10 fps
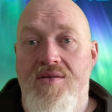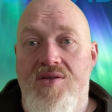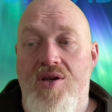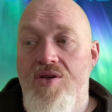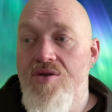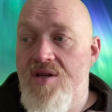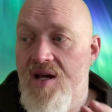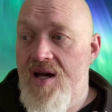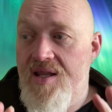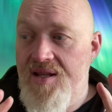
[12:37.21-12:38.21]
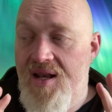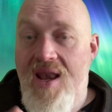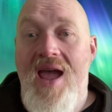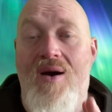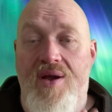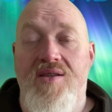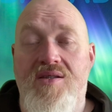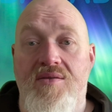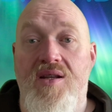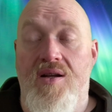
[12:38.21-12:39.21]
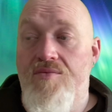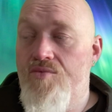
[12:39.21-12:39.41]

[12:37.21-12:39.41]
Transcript: So you can't allow it to, you know,